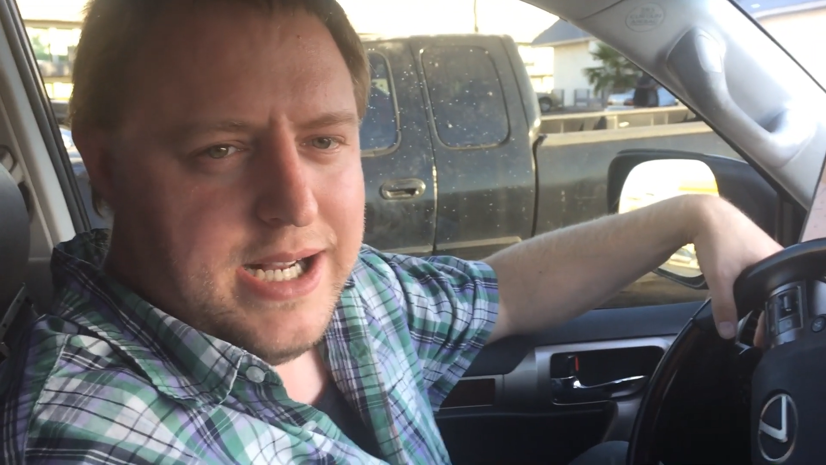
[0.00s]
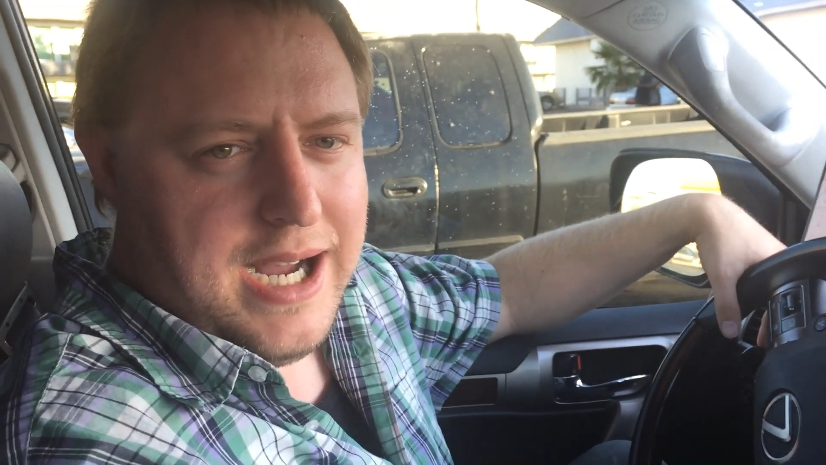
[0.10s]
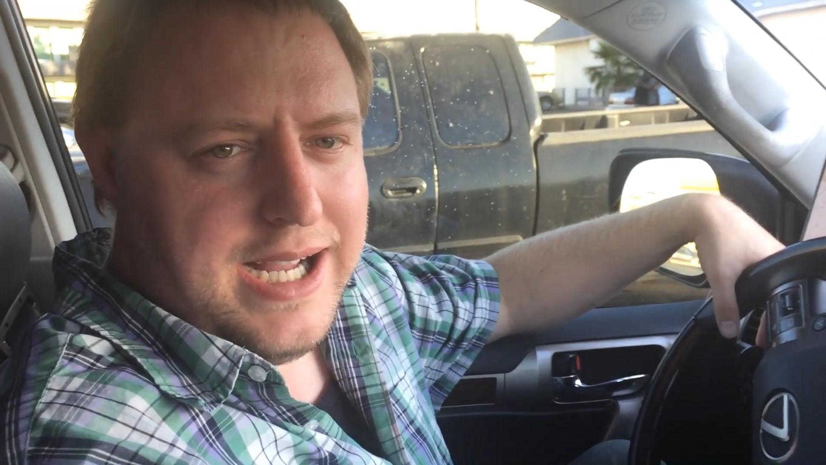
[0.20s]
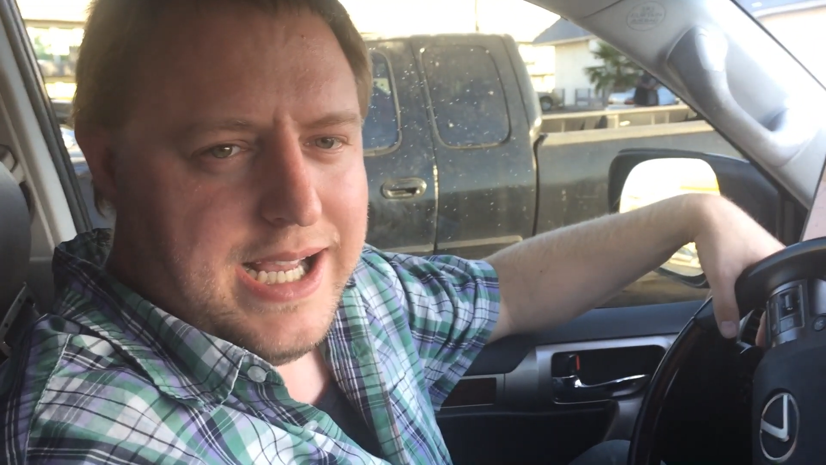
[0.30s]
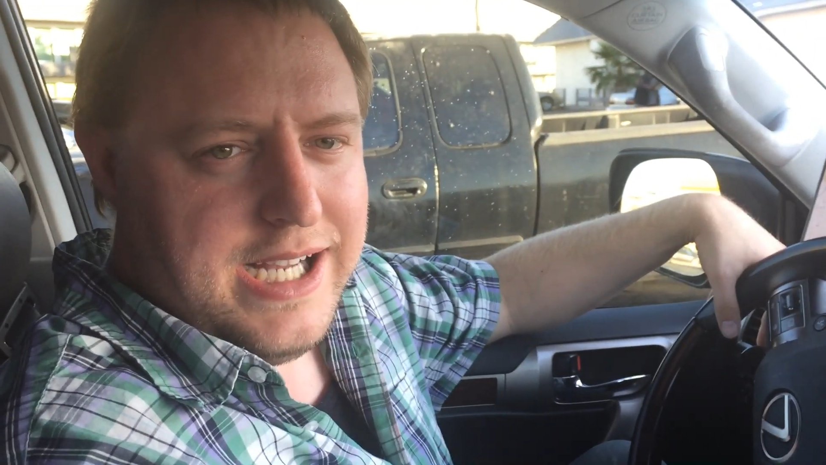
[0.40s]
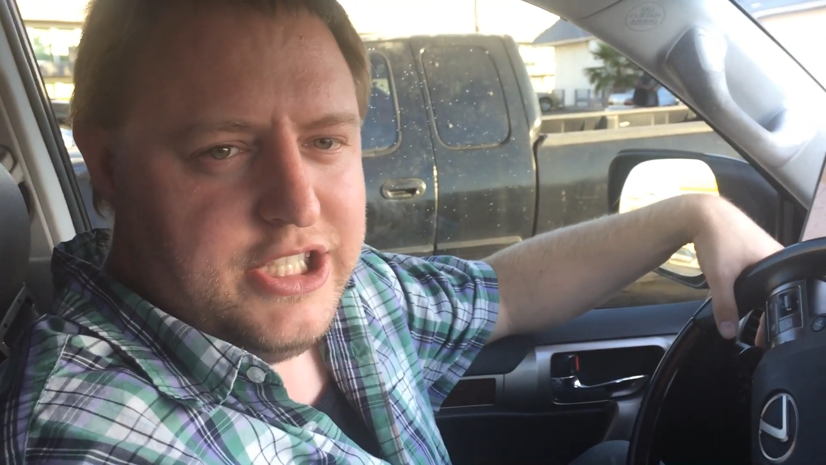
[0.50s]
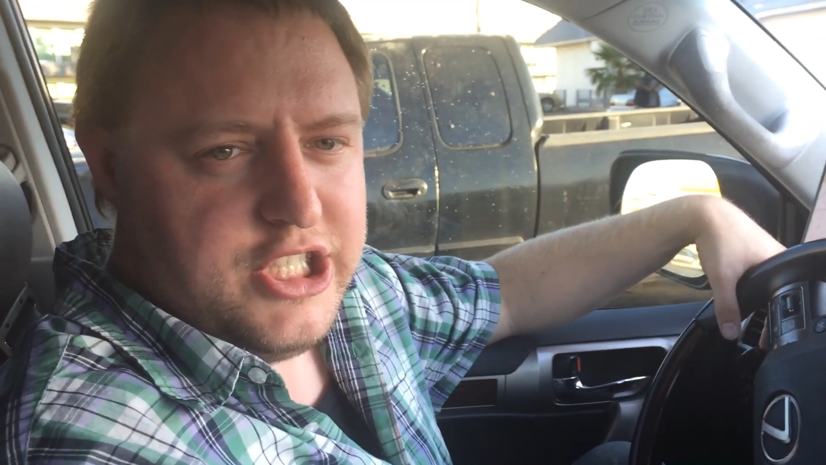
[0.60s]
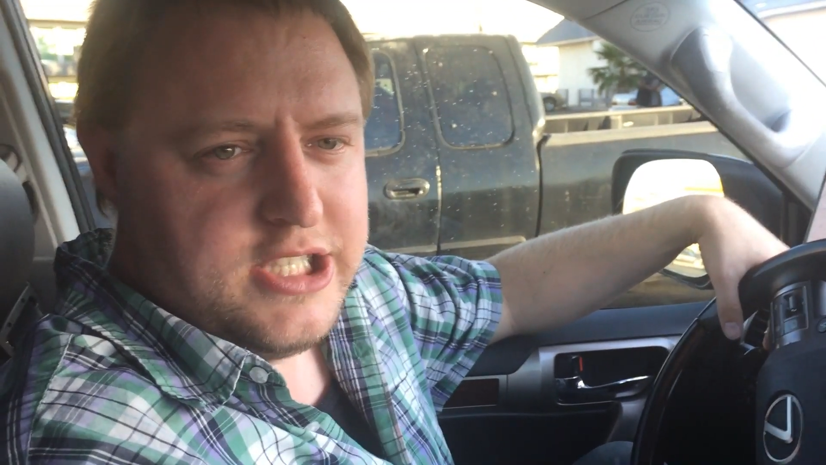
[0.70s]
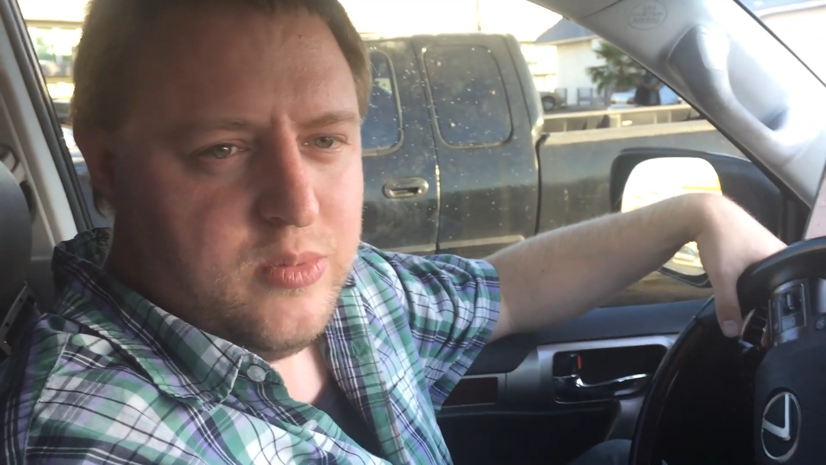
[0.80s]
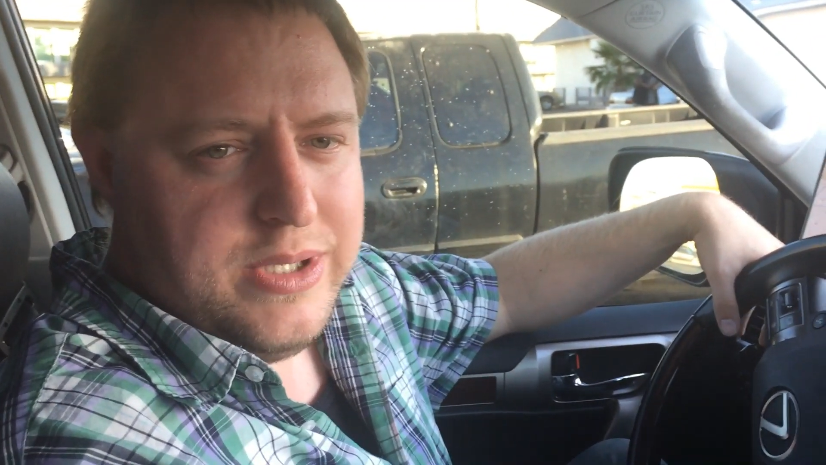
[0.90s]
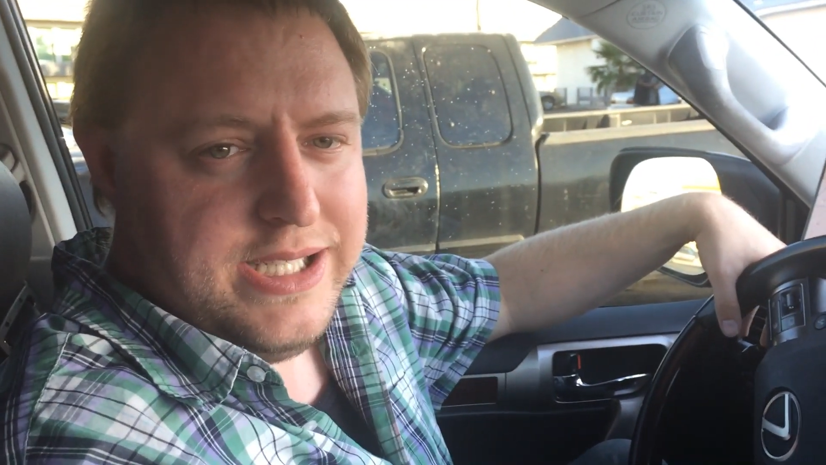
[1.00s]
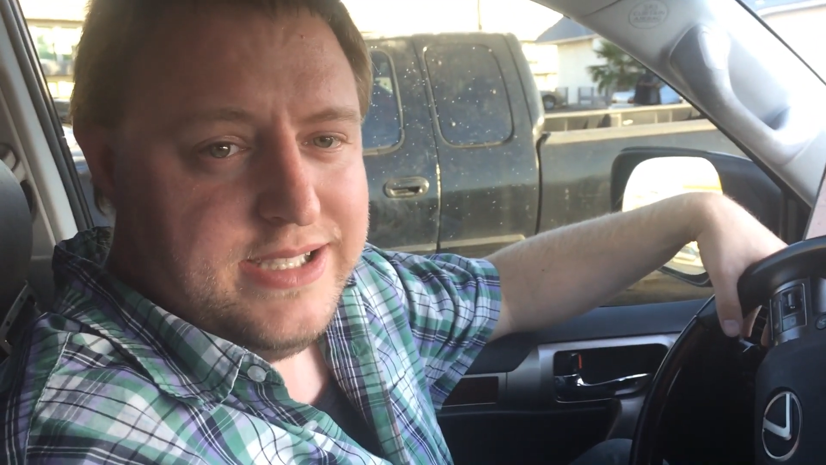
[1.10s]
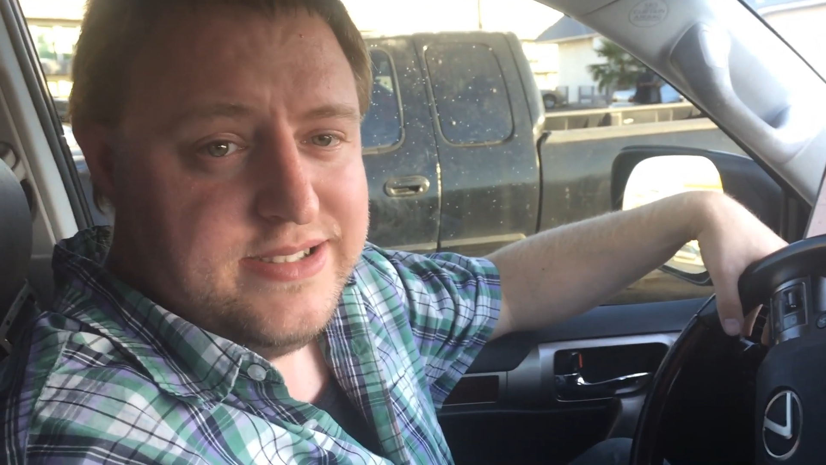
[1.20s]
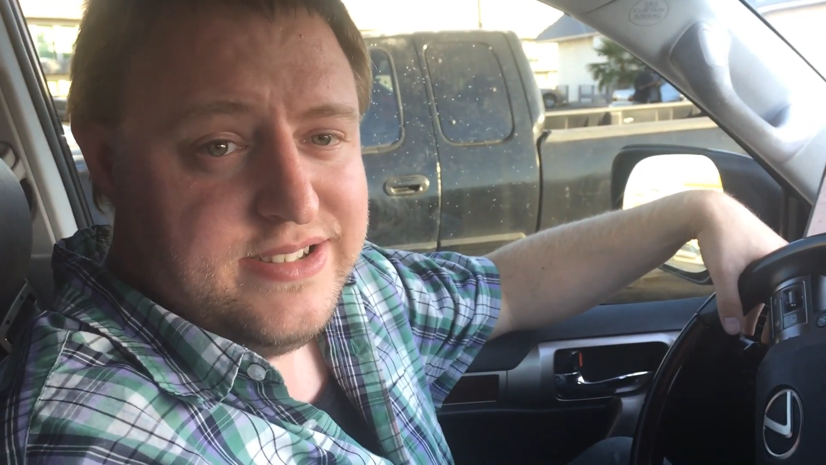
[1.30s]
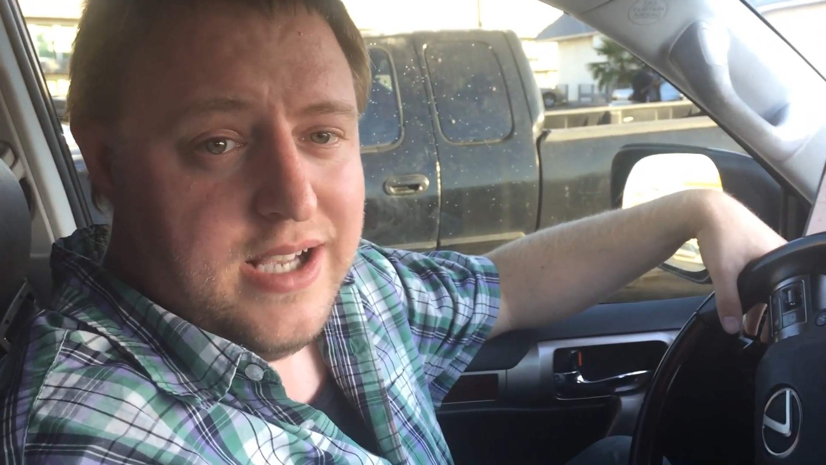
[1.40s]
I had chicken
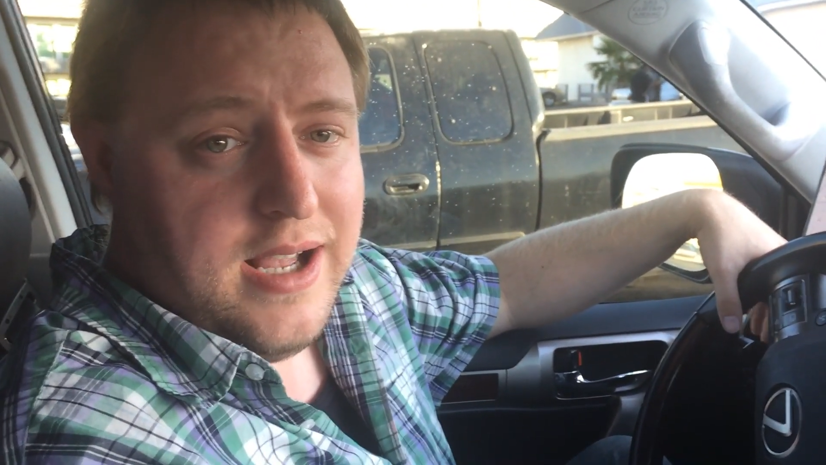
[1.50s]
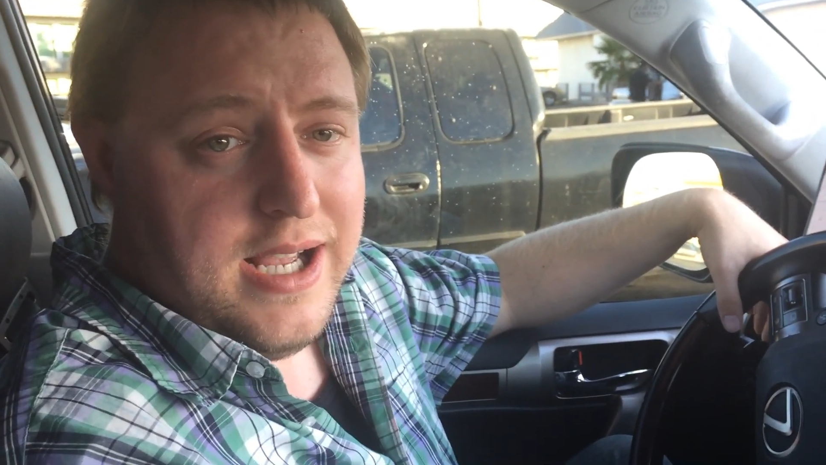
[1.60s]
wings,